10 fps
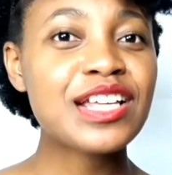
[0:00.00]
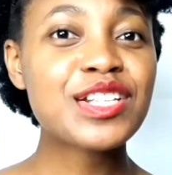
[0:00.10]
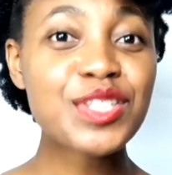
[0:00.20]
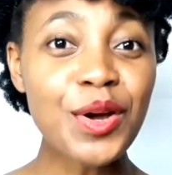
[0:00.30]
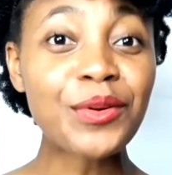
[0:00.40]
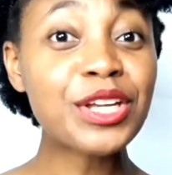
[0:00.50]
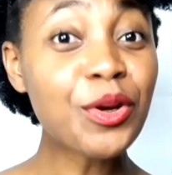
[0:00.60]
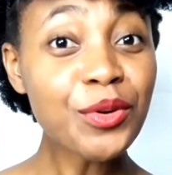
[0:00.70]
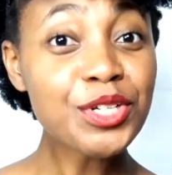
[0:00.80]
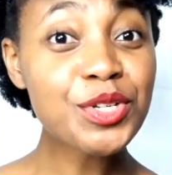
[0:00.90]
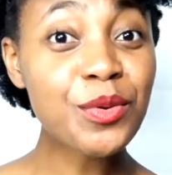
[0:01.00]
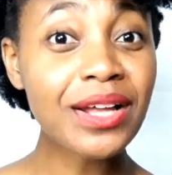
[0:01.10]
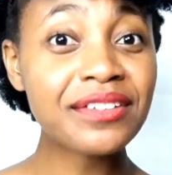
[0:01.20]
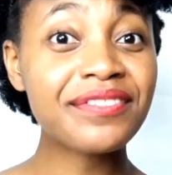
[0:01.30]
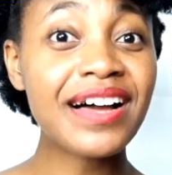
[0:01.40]
So in order to
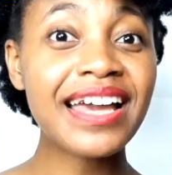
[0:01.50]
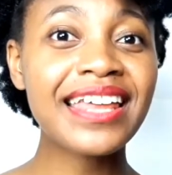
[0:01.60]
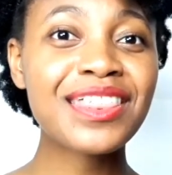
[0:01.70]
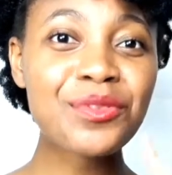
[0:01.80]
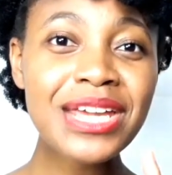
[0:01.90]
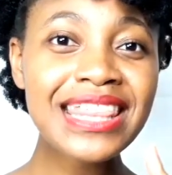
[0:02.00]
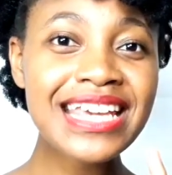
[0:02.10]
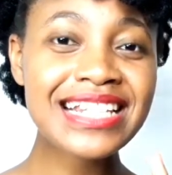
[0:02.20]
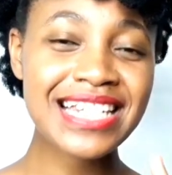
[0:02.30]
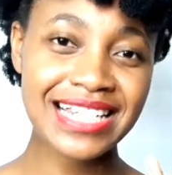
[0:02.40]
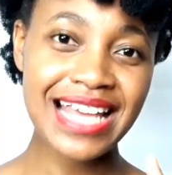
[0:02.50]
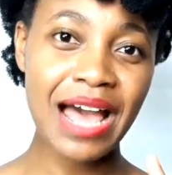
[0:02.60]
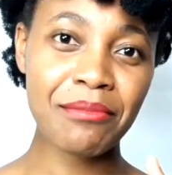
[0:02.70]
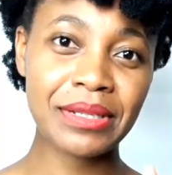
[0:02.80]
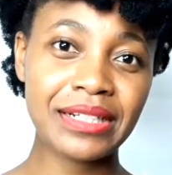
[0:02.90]
qualify, three things need to
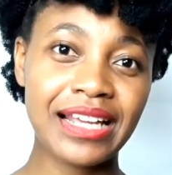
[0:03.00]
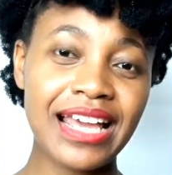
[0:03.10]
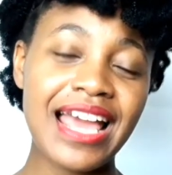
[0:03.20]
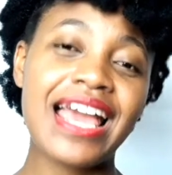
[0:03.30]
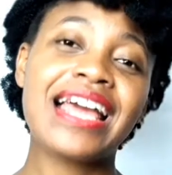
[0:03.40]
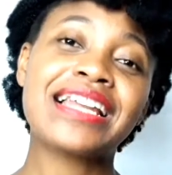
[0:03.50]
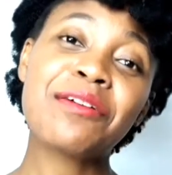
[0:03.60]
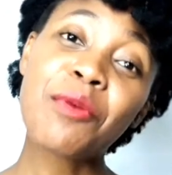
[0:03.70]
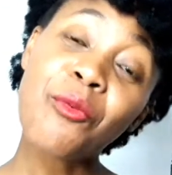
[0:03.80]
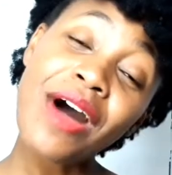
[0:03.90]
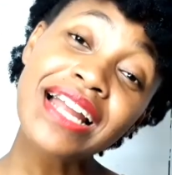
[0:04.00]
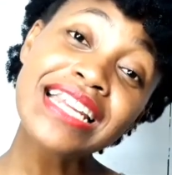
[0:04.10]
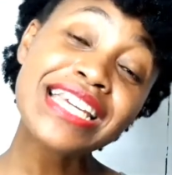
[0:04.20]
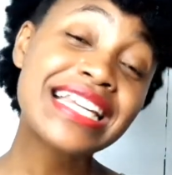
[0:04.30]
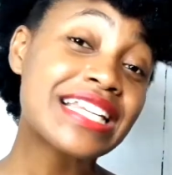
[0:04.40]
happen. Number one,
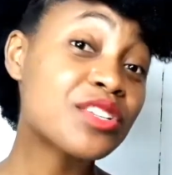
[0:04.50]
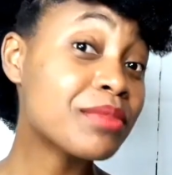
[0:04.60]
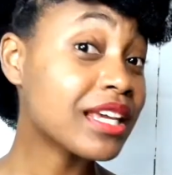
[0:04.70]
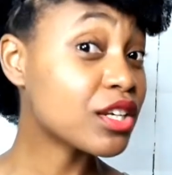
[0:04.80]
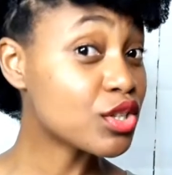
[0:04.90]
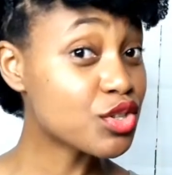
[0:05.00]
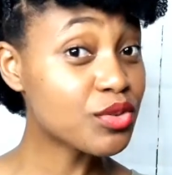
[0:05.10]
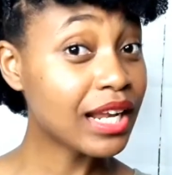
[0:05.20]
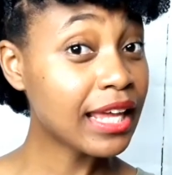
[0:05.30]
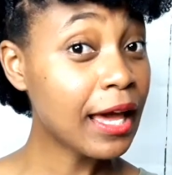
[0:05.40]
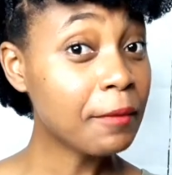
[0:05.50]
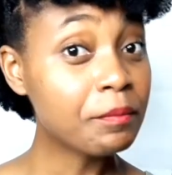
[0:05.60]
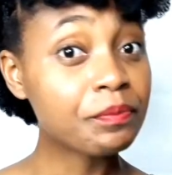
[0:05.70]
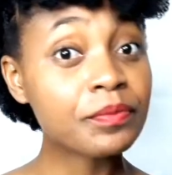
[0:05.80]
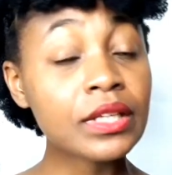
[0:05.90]
you need to be in Australia.
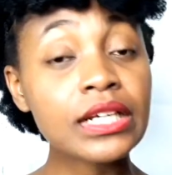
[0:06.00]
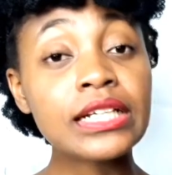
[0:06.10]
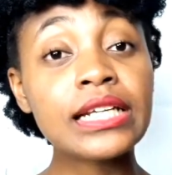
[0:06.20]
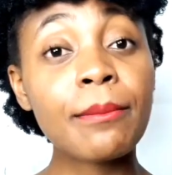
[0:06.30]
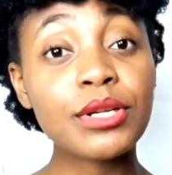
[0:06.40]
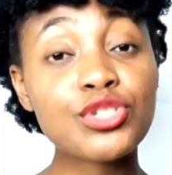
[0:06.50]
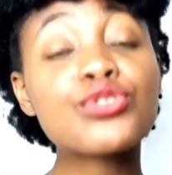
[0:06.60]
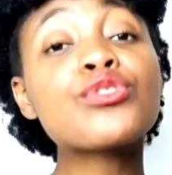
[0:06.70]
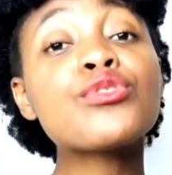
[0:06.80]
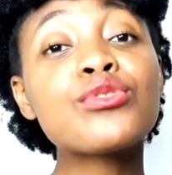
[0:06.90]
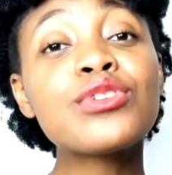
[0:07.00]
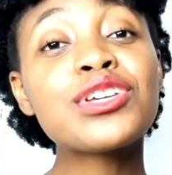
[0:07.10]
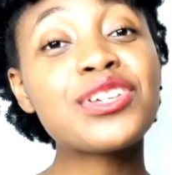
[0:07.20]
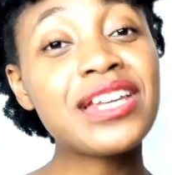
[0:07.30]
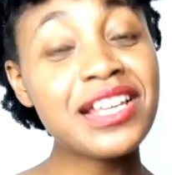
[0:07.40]
Number two,
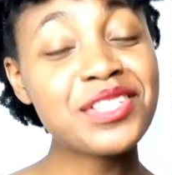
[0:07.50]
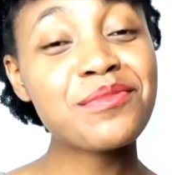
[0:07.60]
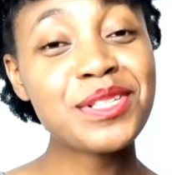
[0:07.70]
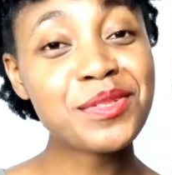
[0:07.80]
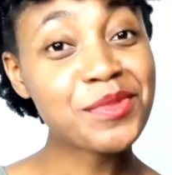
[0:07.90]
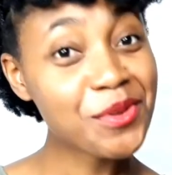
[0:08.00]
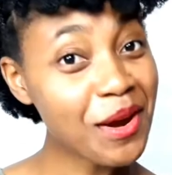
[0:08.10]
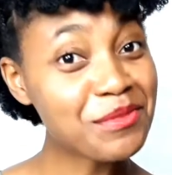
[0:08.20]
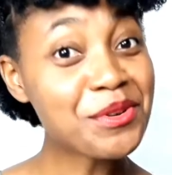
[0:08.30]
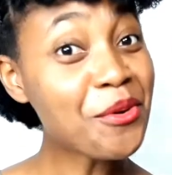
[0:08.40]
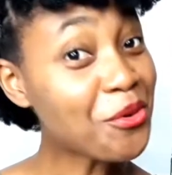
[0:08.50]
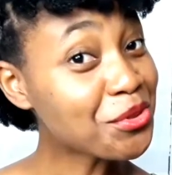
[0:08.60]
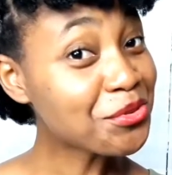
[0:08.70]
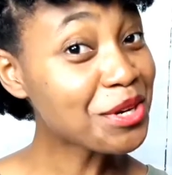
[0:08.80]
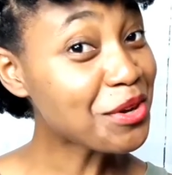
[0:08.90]
you need to be subscribed to all
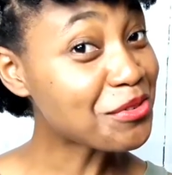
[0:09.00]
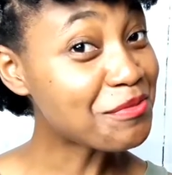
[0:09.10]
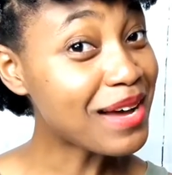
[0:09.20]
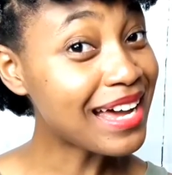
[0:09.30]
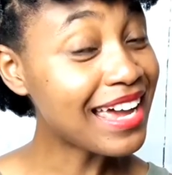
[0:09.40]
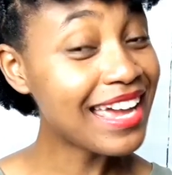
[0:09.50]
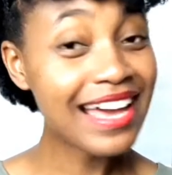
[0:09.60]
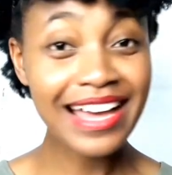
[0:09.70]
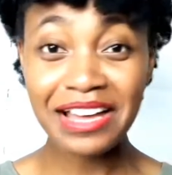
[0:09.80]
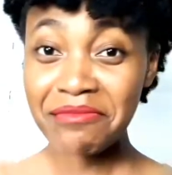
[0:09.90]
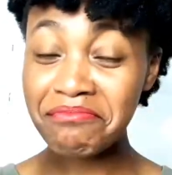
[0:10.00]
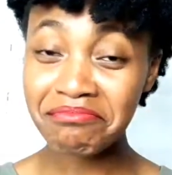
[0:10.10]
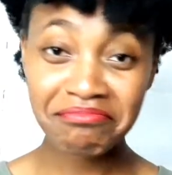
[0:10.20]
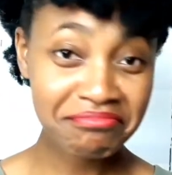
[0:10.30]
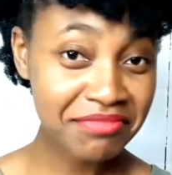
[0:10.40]
three of my um,